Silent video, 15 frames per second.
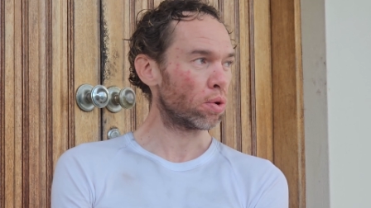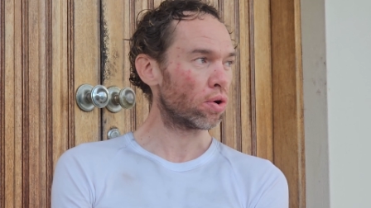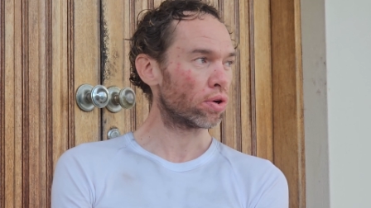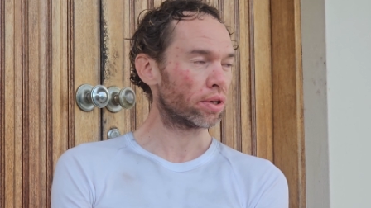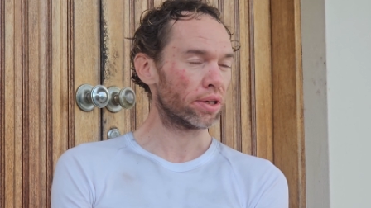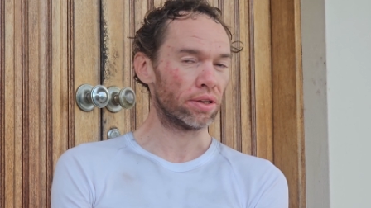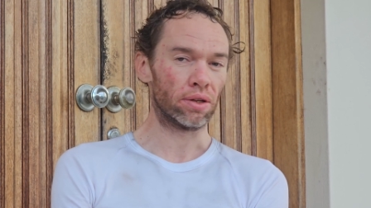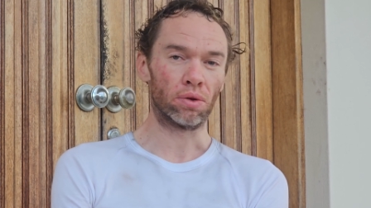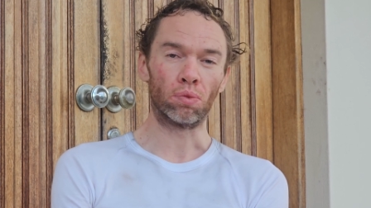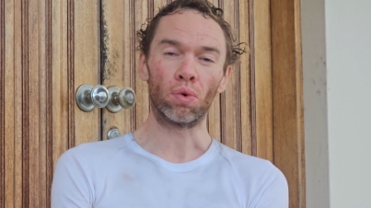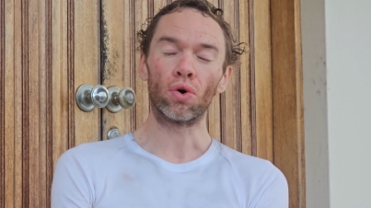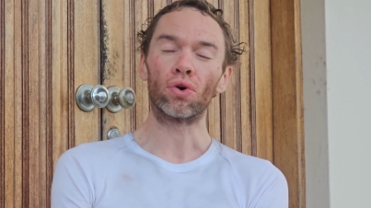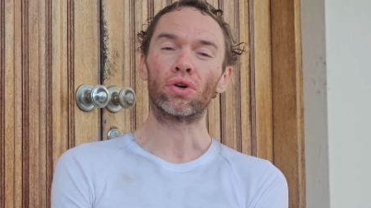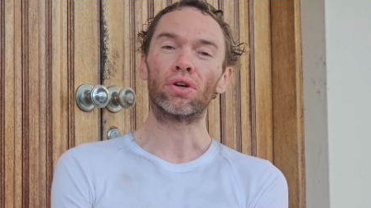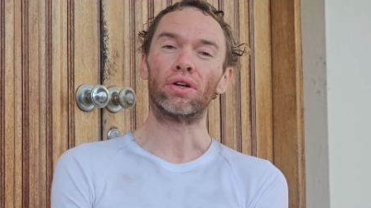walking and
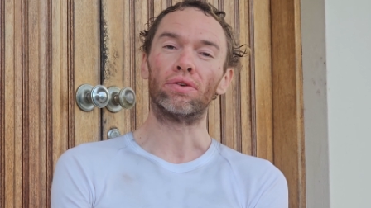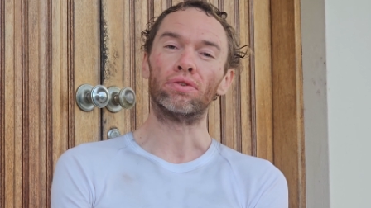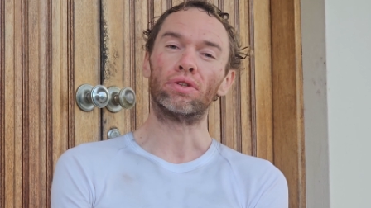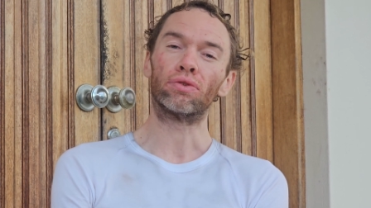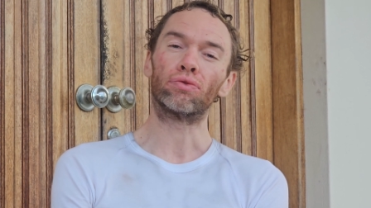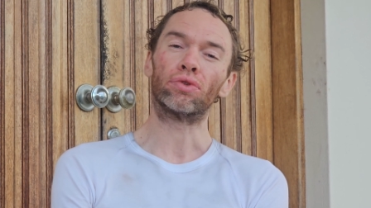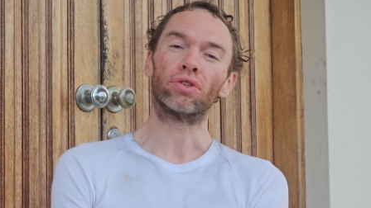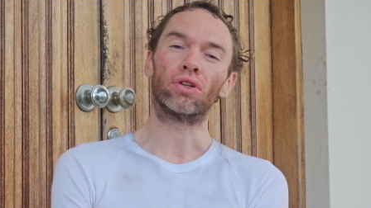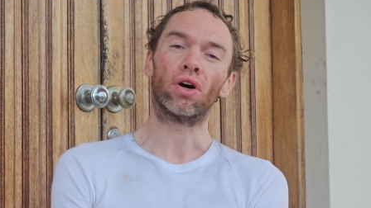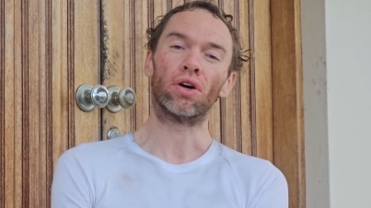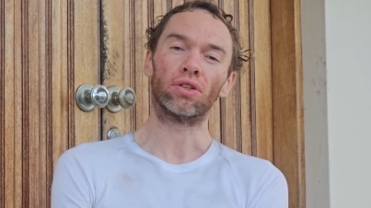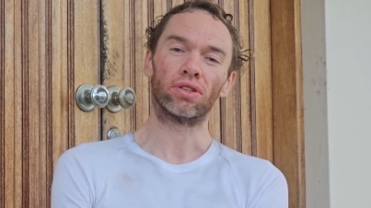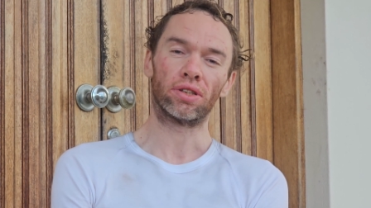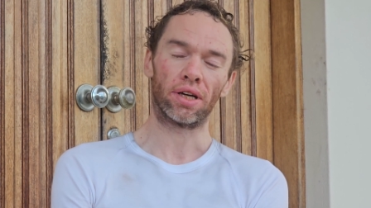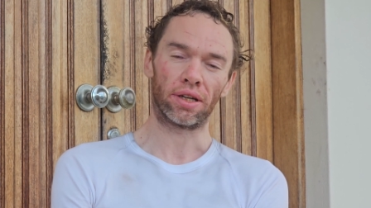walking, different
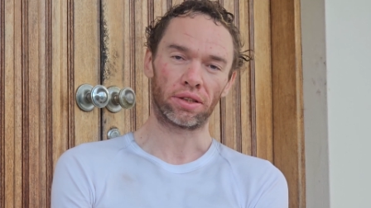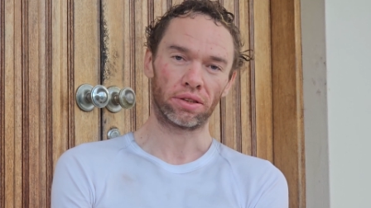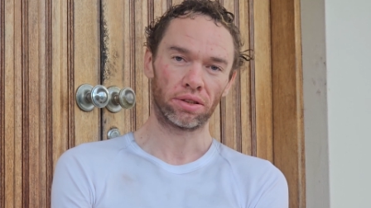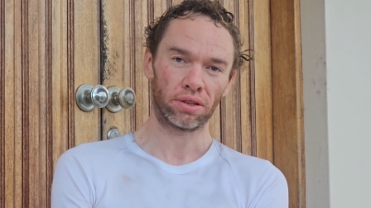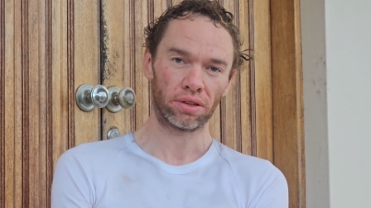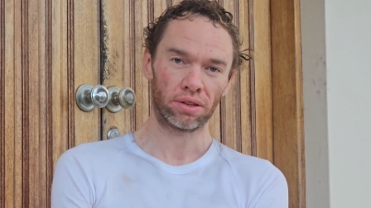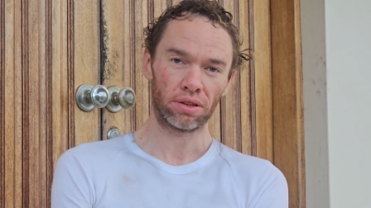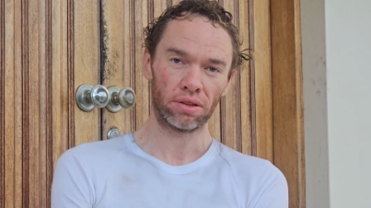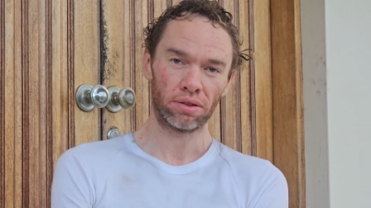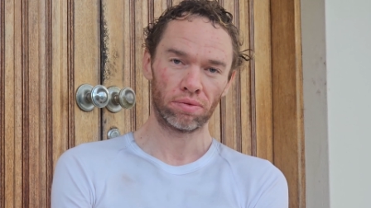contexts.